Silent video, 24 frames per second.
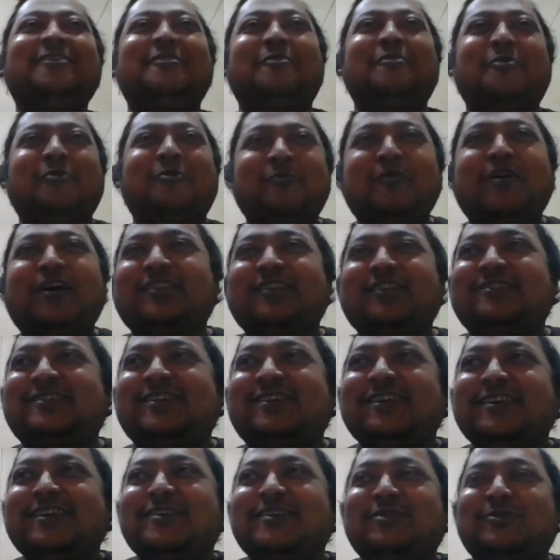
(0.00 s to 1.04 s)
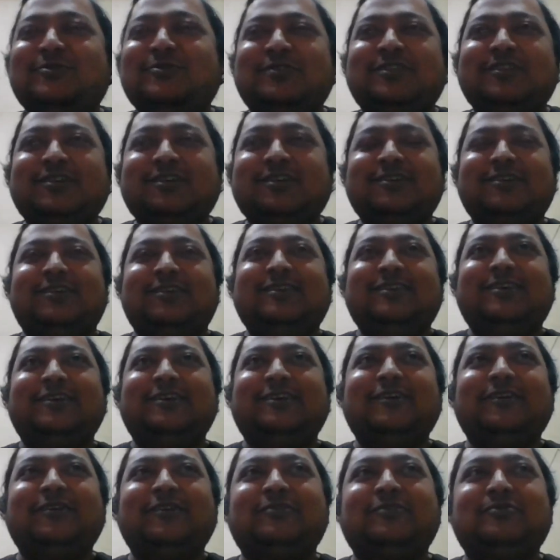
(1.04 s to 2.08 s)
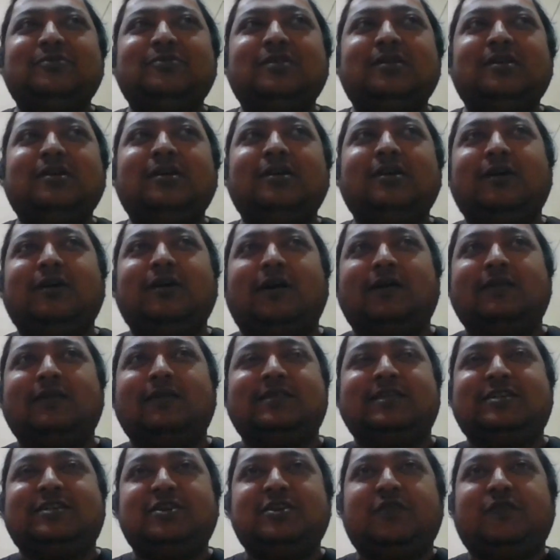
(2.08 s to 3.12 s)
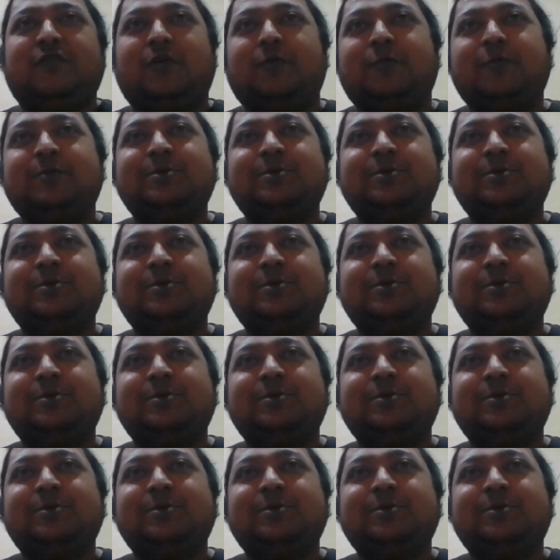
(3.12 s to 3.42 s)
homage to the to the city of